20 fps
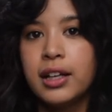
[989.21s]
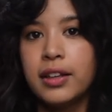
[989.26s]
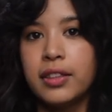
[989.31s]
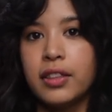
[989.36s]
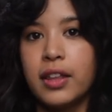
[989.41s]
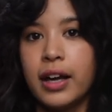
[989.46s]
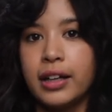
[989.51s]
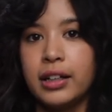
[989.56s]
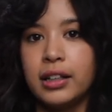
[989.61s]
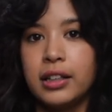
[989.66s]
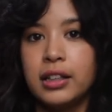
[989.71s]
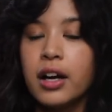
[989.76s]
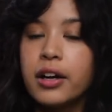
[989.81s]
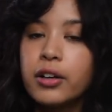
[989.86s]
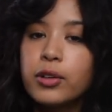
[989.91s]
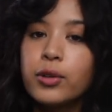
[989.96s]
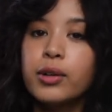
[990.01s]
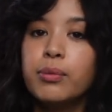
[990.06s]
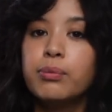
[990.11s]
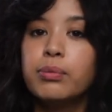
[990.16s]
that
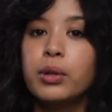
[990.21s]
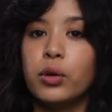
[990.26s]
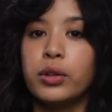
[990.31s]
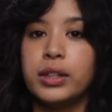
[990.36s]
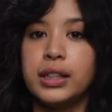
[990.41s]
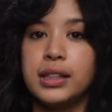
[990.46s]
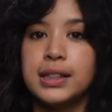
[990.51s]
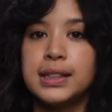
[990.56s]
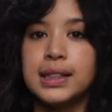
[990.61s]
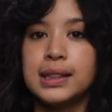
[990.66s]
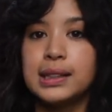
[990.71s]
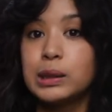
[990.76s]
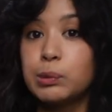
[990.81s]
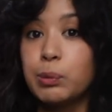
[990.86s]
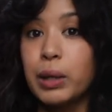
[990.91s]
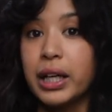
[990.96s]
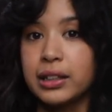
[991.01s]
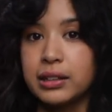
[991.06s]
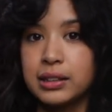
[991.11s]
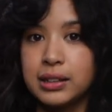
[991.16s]
younger employees
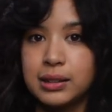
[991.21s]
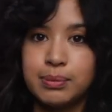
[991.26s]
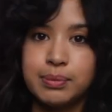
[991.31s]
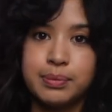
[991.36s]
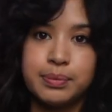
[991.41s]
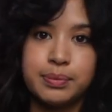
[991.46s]
expect.